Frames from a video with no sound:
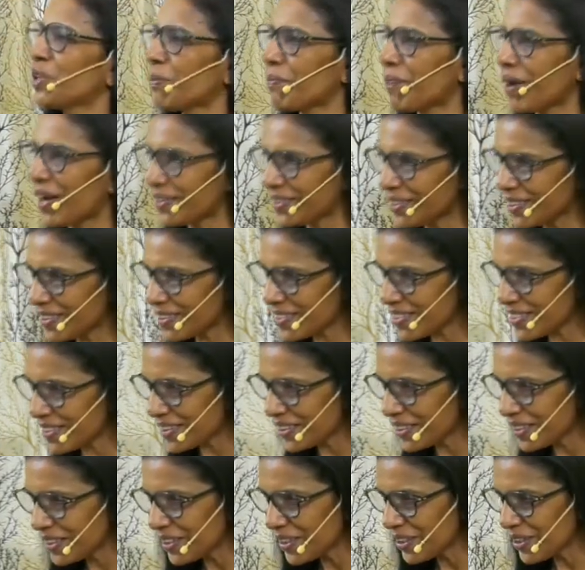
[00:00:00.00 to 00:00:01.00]
the
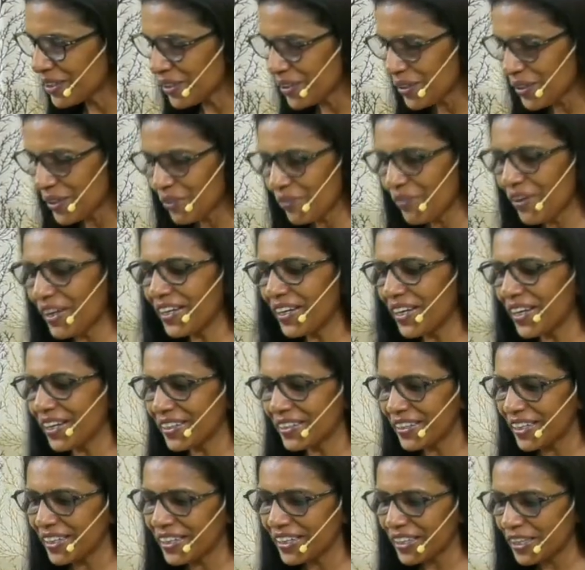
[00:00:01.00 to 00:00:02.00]
battles in
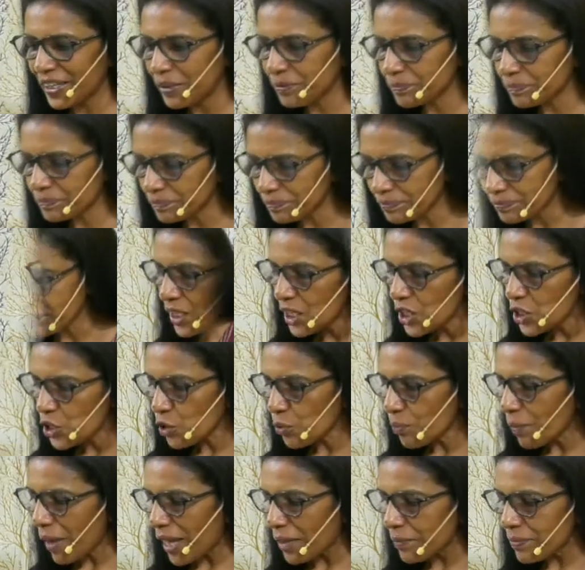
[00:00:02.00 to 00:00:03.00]
varying degree.
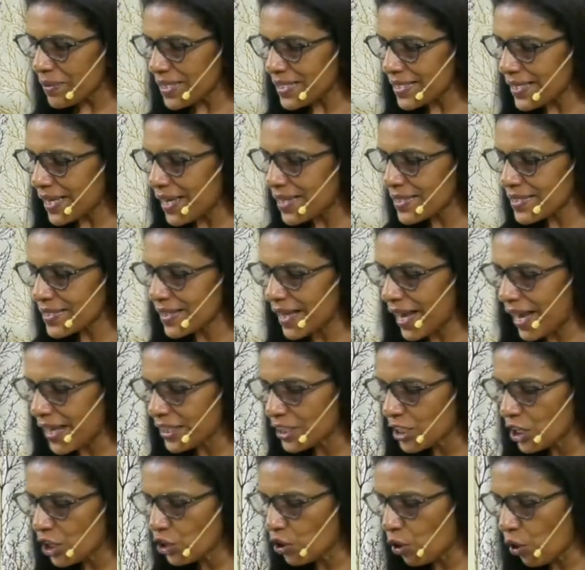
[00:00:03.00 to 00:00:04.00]
So Bible says
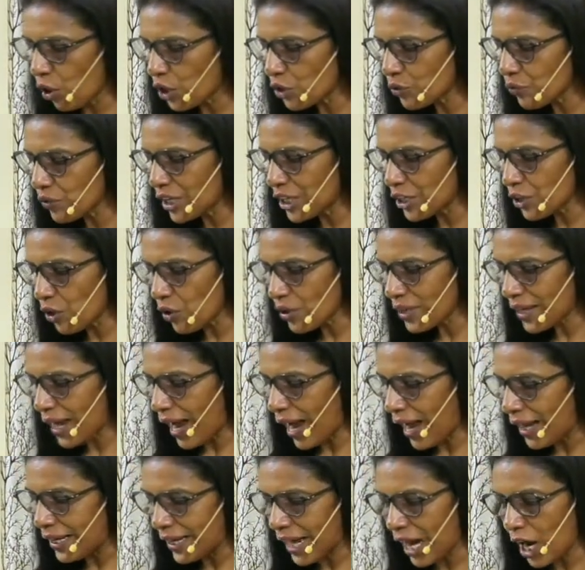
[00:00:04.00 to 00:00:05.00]
that God will not
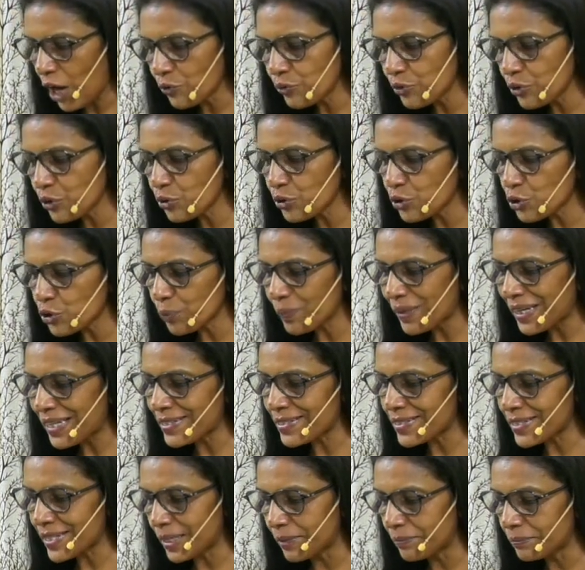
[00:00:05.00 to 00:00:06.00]
allow you to be
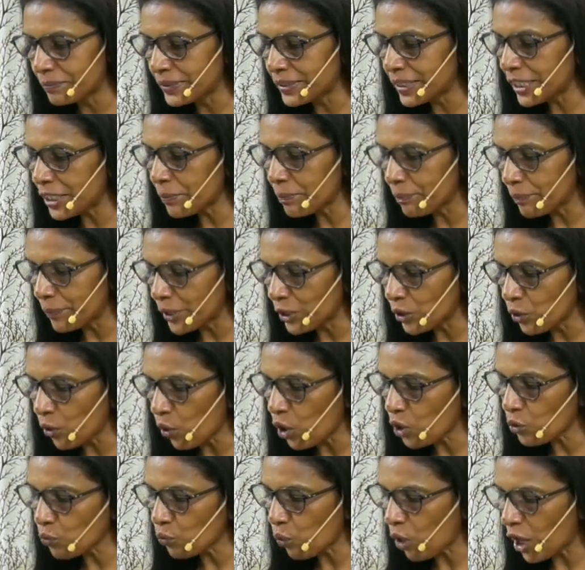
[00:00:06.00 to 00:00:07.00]
tempted
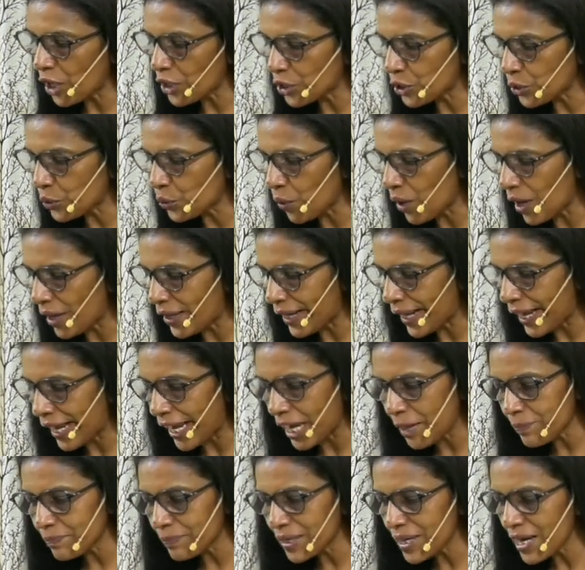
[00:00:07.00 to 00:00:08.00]
beyond what you are
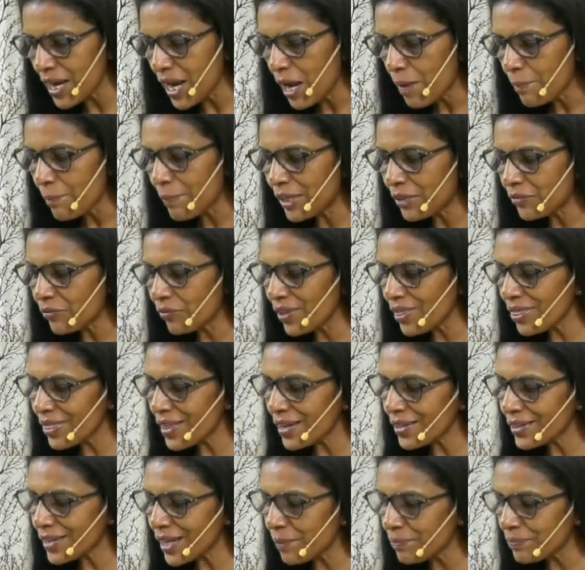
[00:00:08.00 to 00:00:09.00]
able, but with
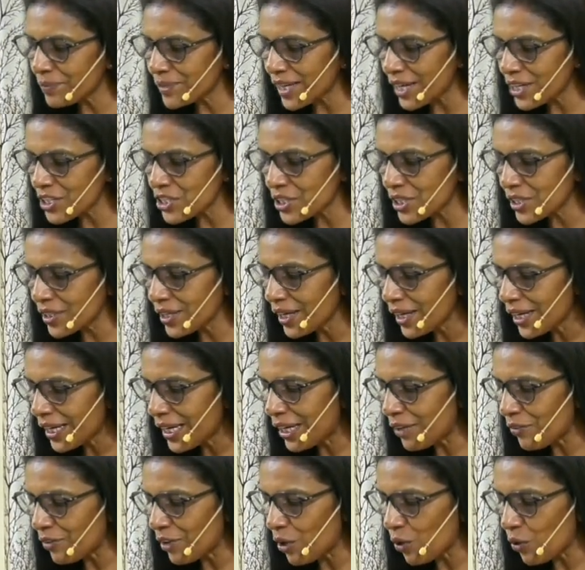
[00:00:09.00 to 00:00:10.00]
the temptation,
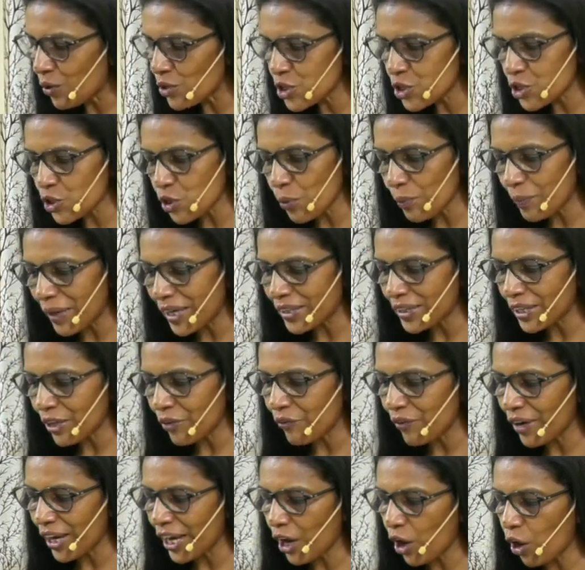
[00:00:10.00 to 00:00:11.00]
he will also make
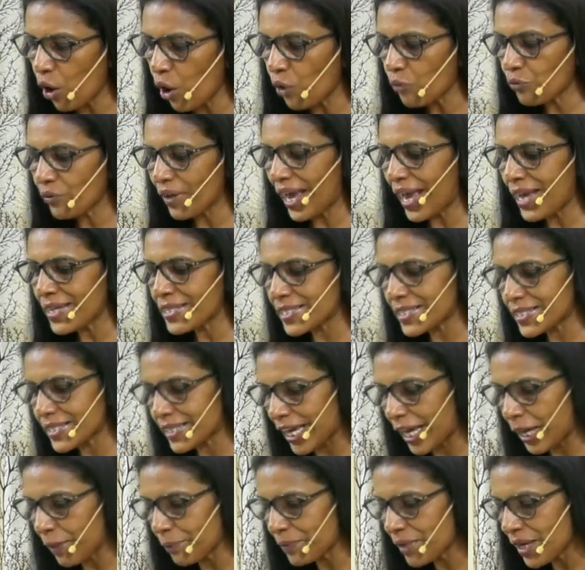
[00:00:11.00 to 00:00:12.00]
the way of
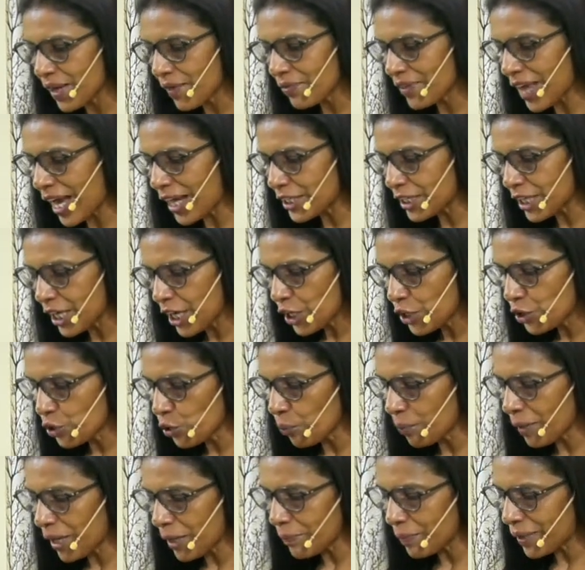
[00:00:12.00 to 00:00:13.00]
escape that
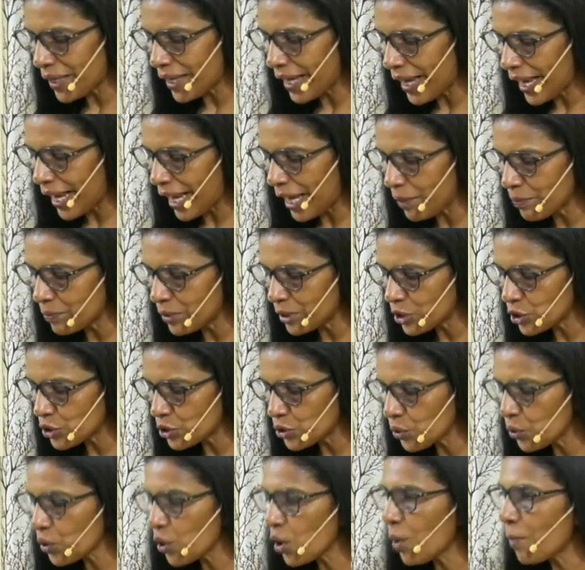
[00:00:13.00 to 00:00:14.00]
you may be able
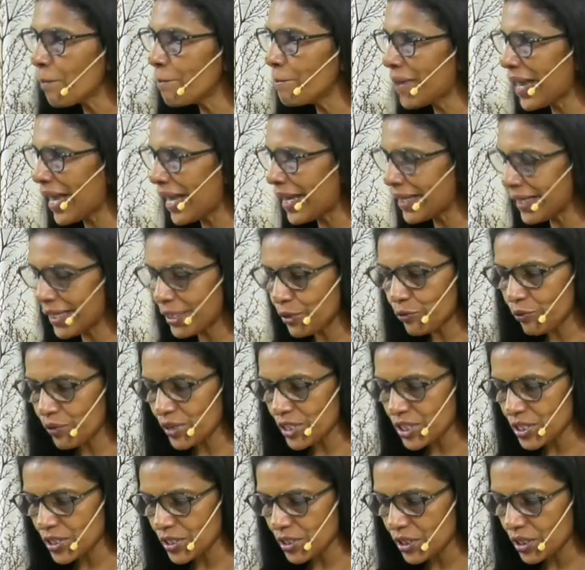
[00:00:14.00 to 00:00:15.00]
to bear it.
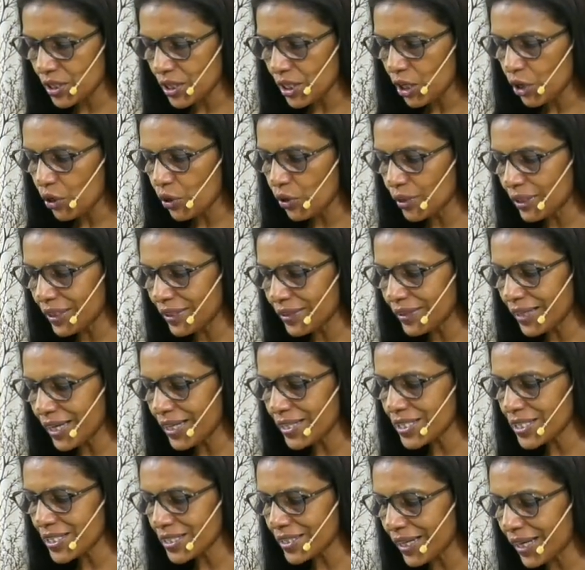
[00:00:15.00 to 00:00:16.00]
1
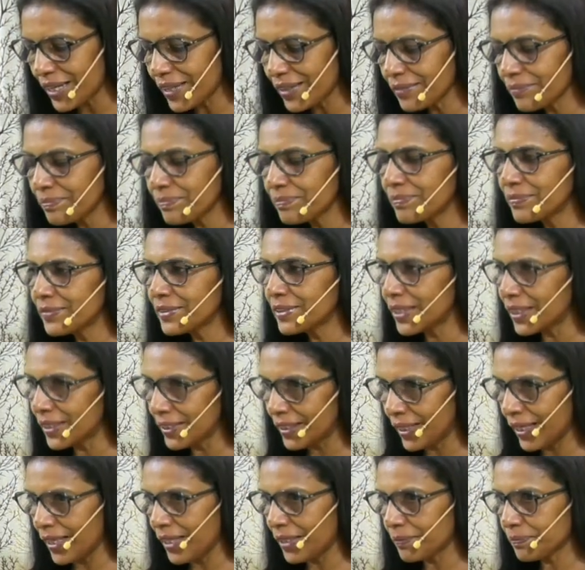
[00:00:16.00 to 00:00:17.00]
Corinthians 10.
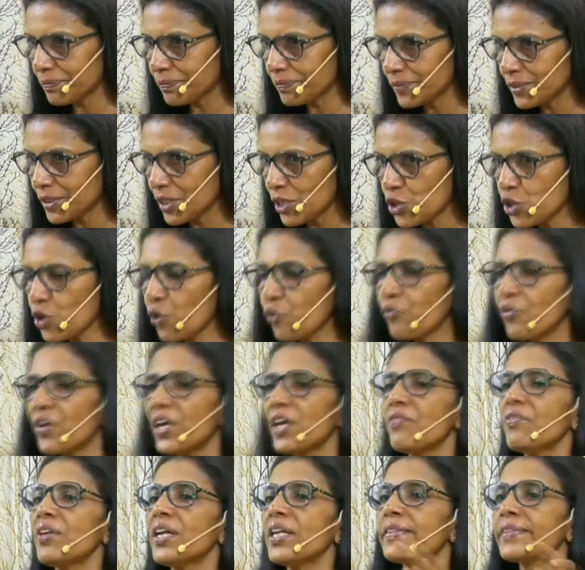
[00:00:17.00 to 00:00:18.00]
13. So
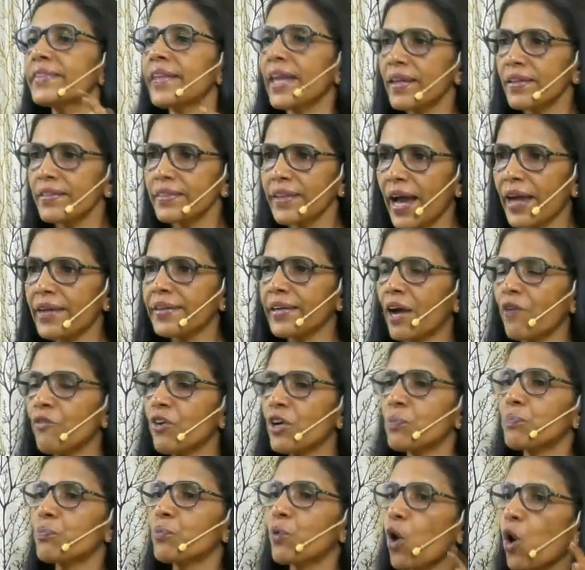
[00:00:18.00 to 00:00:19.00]
we will think that
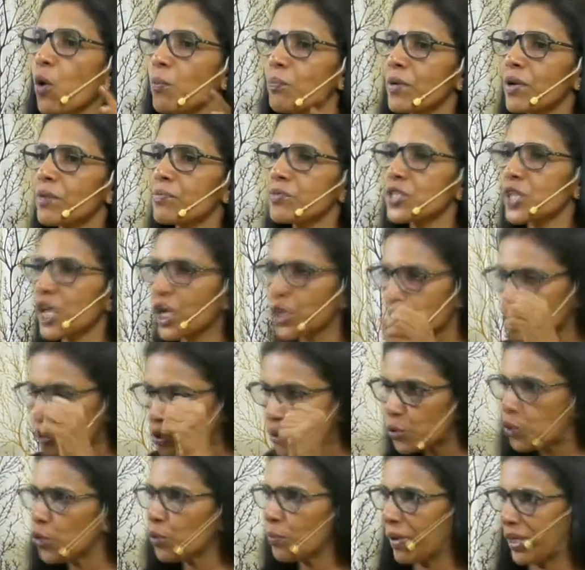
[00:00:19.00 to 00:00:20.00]
our problems are
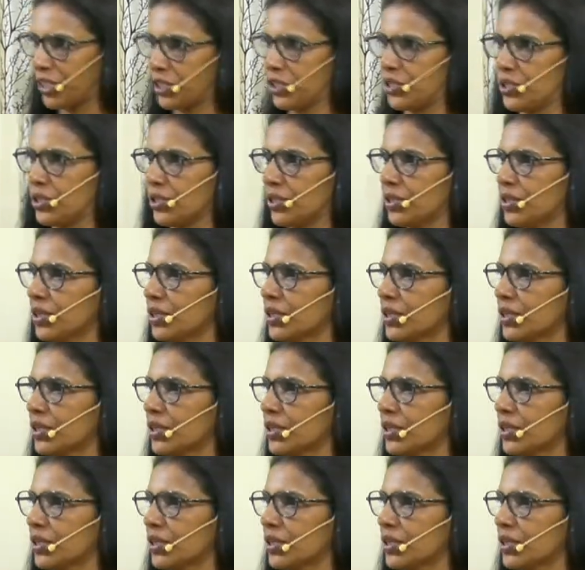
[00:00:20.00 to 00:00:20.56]
too much.